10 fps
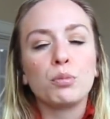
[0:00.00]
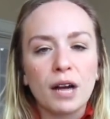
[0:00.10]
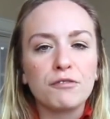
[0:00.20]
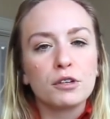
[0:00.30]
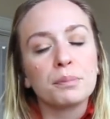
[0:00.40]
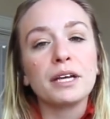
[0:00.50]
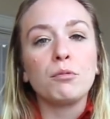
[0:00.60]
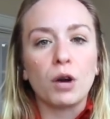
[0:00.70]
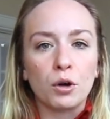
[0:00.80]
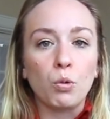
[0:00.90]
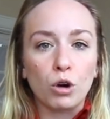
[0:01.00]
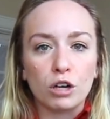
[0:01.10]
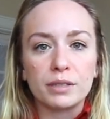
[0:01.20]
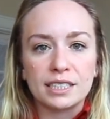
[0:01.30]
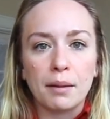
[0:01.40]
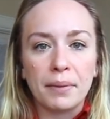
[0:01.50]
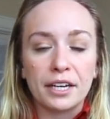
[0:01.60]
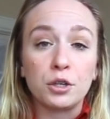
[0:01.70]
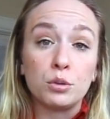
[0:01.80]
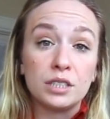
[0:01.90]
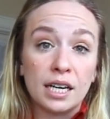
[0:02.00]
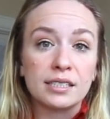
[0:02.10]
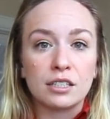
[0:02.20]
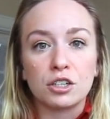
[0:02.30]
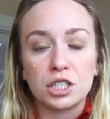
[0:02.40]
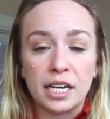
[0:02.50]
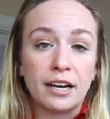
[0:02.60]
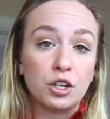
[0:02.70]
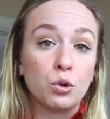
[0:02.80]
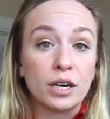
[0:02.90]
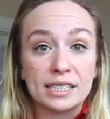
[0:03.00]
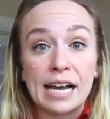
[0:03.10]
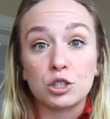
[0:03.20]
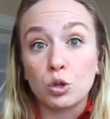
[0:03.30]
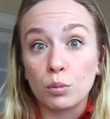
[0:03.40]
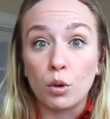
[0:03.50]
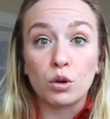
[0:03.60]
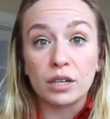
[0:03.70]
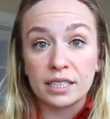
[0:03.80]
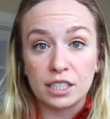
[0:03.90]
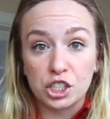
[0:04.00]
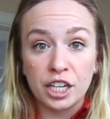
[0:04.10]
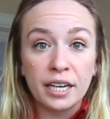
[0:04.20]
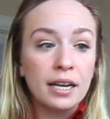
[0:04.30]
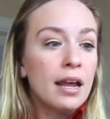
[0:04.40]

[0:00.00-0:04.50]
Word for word: you preferably want to work with somebody who does understand your exact hormonal condition.